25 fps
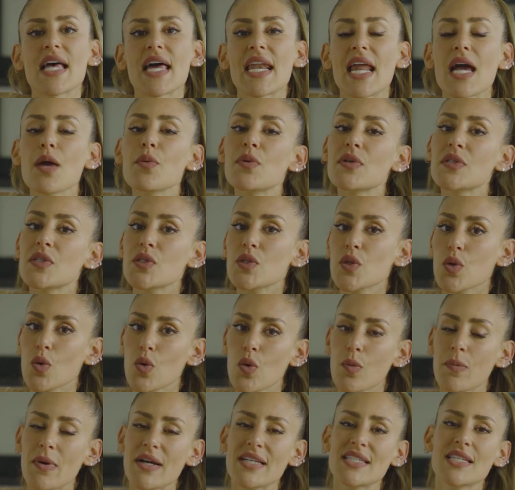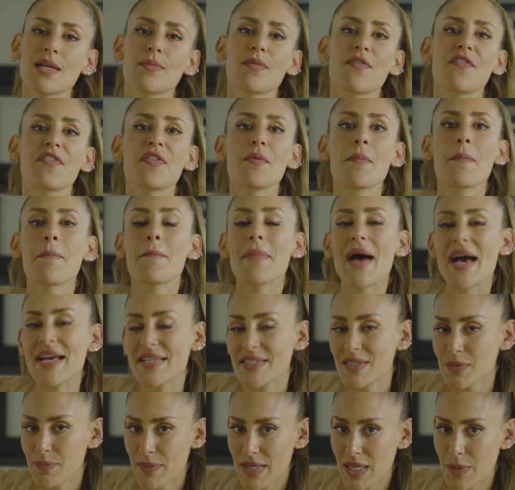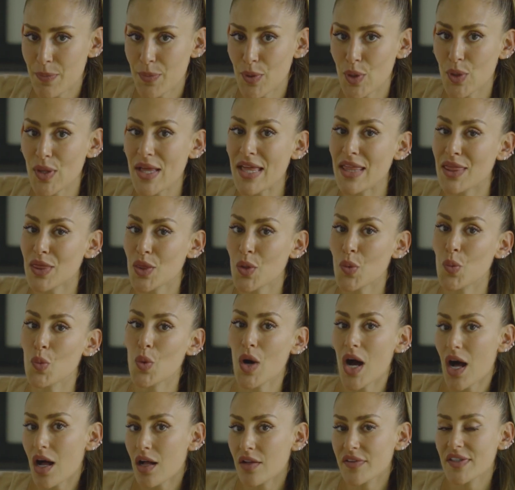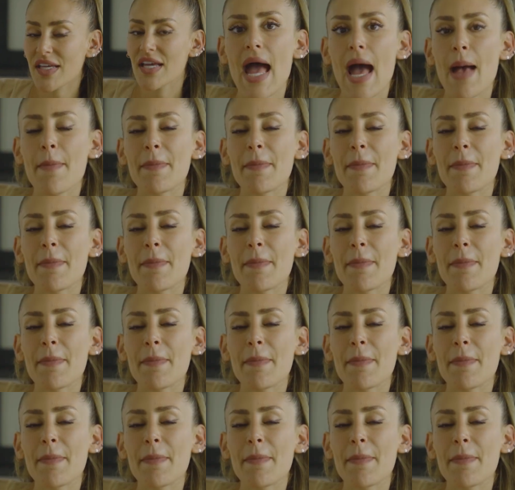and I was taught by some of the best people in the world.